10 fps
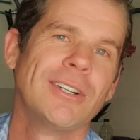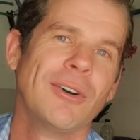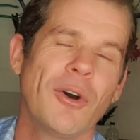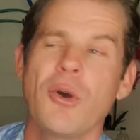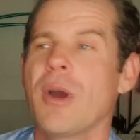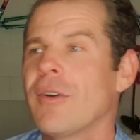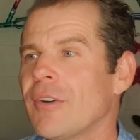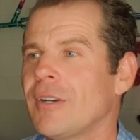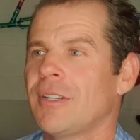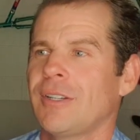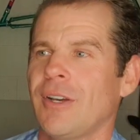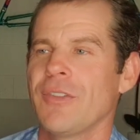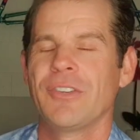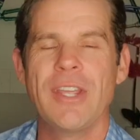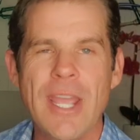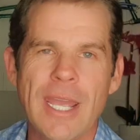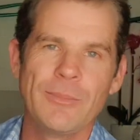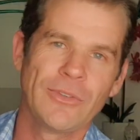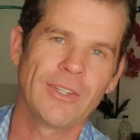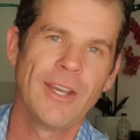or whoever on the
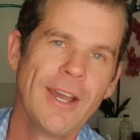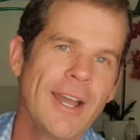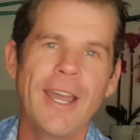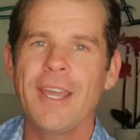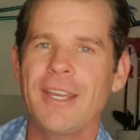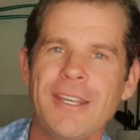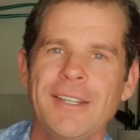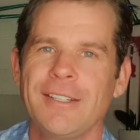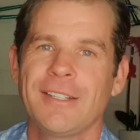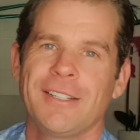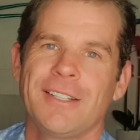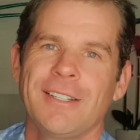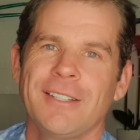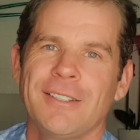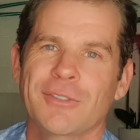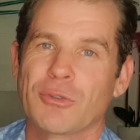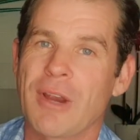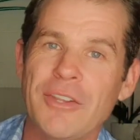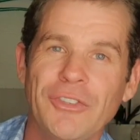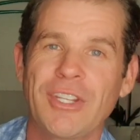DMs, hey, he's gonna
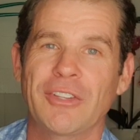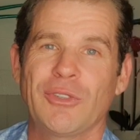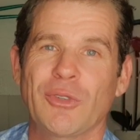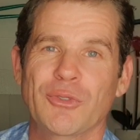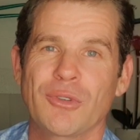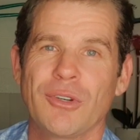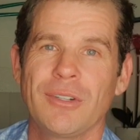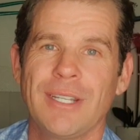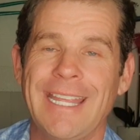raise his testosterone.